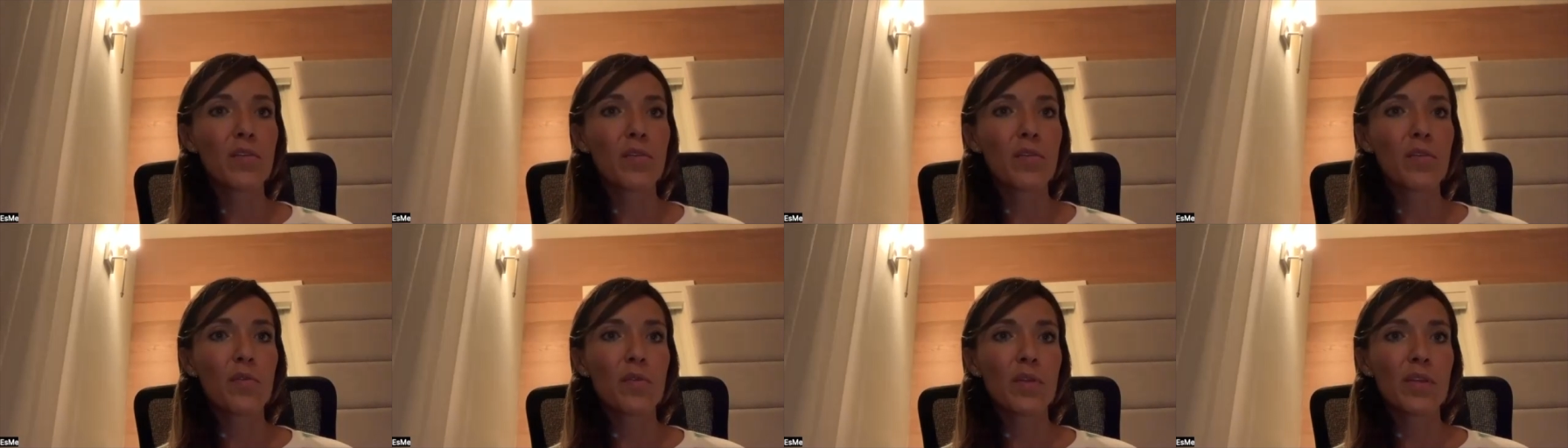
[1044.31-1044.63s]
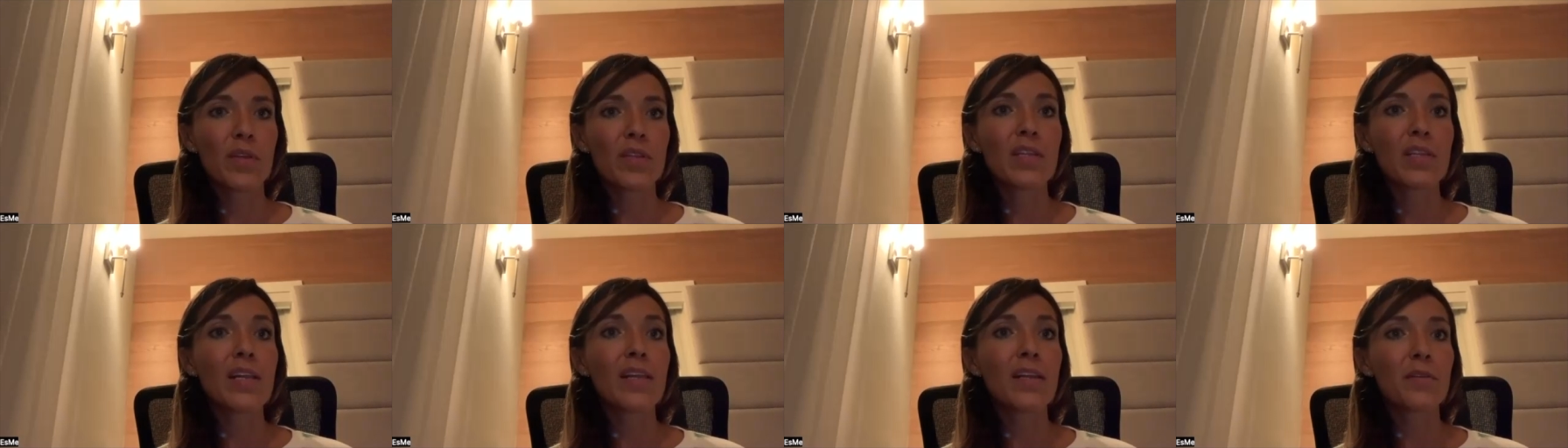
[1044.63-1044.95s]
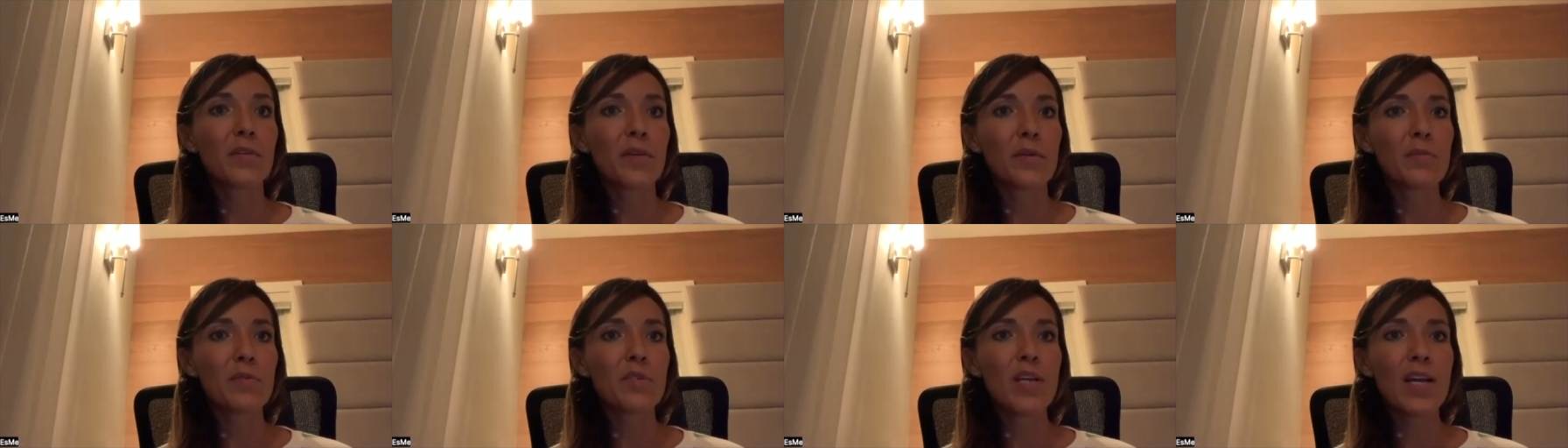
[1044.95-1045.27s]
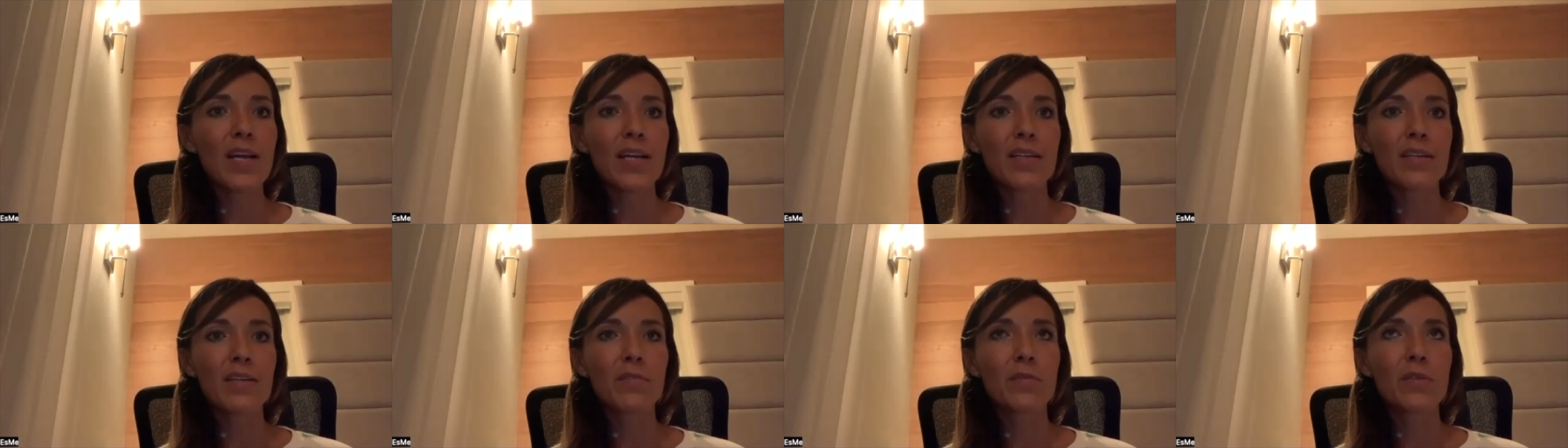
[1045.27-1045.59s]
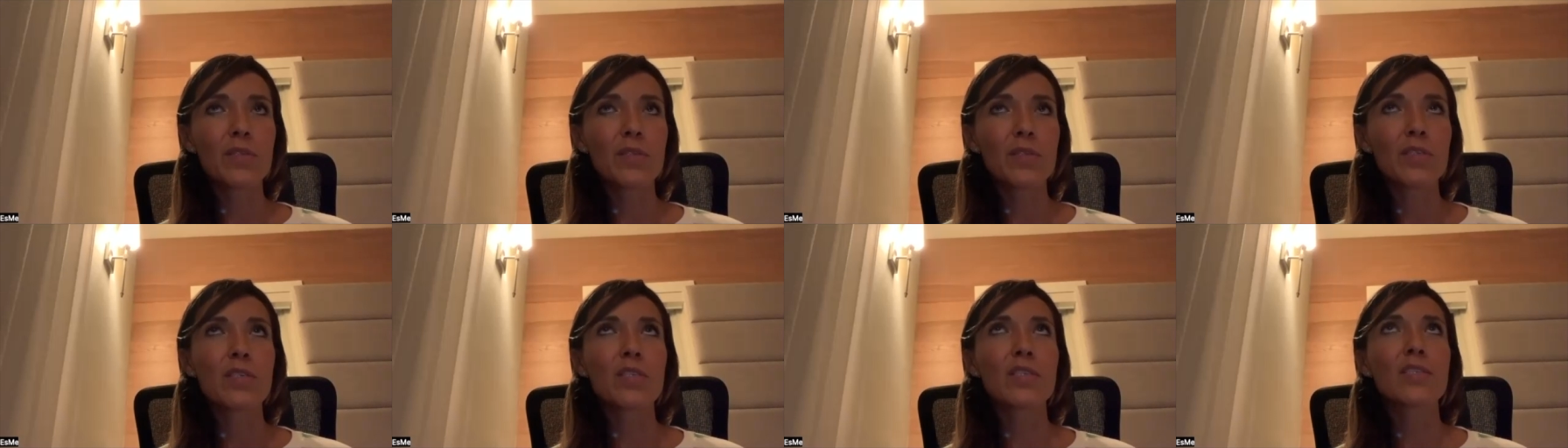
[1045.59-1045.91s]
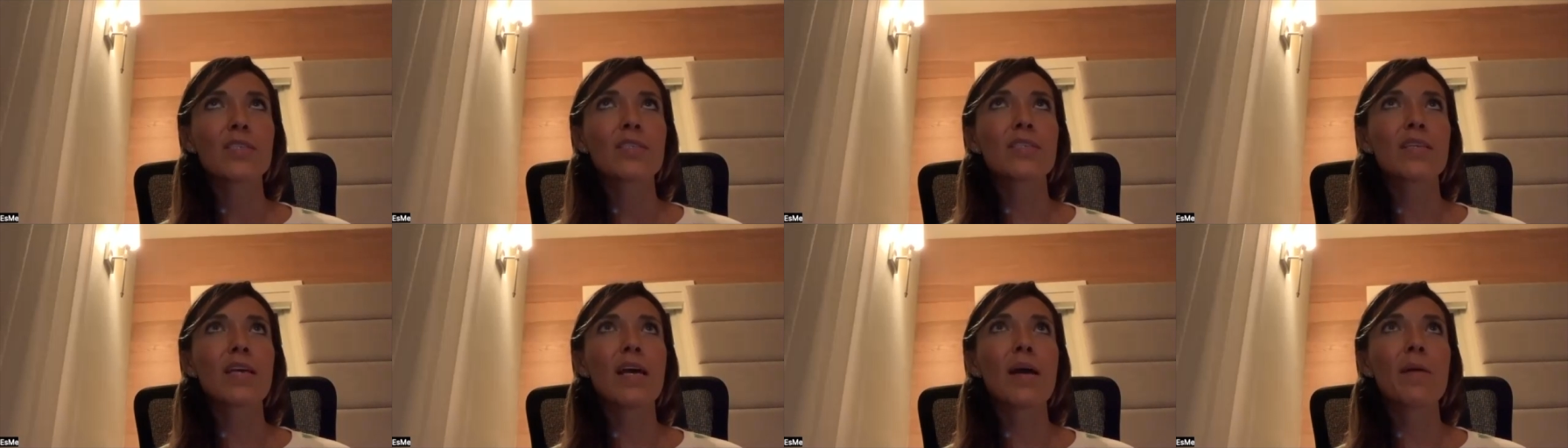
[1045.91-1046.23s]
through the telegram chat which
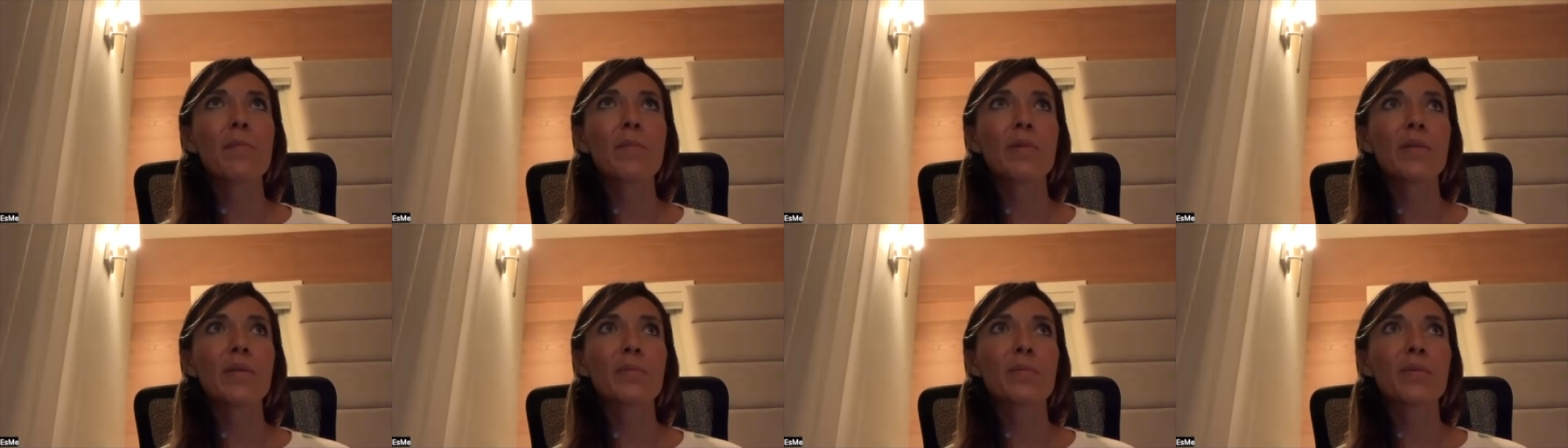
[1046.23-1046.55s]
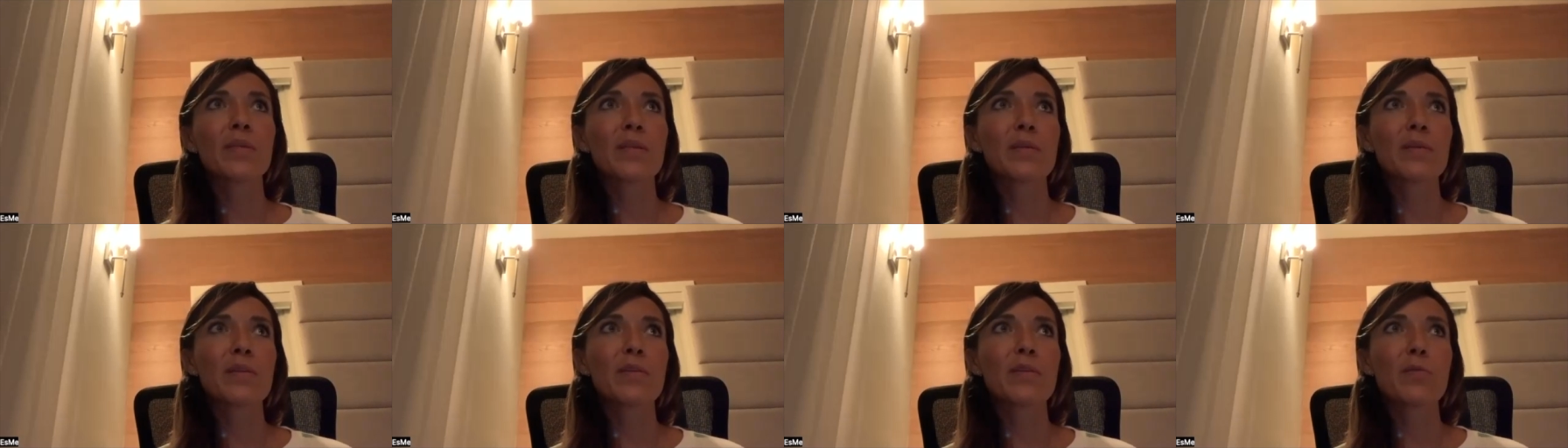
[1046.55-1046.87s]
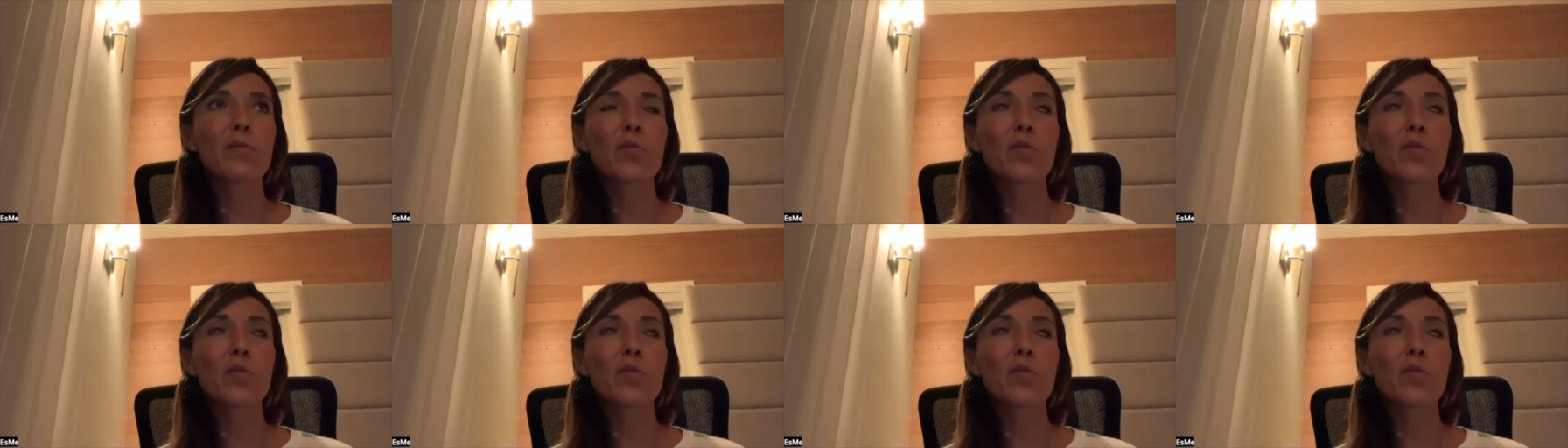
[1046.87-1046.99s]
is unbelievably